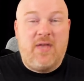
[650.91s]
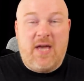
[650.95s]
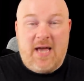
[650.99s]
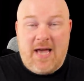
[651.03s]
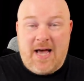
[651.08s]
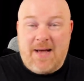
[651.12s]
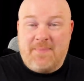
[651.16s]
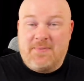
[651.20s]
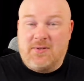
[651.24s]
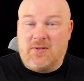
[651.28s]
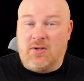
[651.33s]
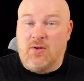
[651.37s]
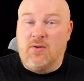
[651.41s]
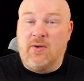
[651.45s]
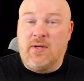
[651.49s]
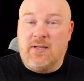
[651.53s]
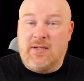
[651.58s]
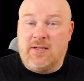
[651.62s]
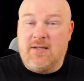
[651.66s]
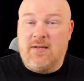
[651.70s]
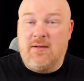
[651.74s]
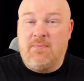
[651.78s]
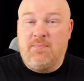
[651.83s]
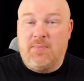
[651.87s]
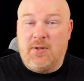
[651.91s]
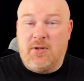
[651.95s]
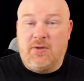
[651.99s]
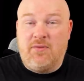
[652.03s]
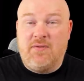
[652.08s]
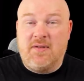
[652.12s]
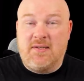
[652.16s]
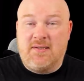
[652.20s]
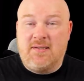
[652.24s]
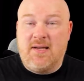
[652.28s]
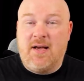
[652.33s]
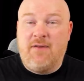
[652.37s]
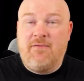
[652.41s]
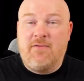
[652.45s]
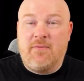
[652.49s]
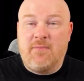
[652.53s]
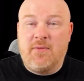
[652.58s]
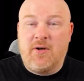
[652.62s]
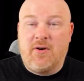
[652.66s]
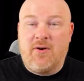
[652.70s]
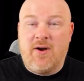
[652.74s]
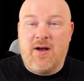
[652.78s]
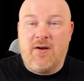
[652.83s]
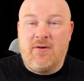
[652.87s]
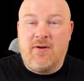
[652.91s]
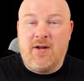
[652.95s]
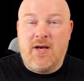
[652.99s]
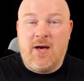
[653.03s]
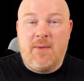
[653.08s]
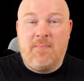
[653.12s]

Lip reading: they absolutely did build the set from the ground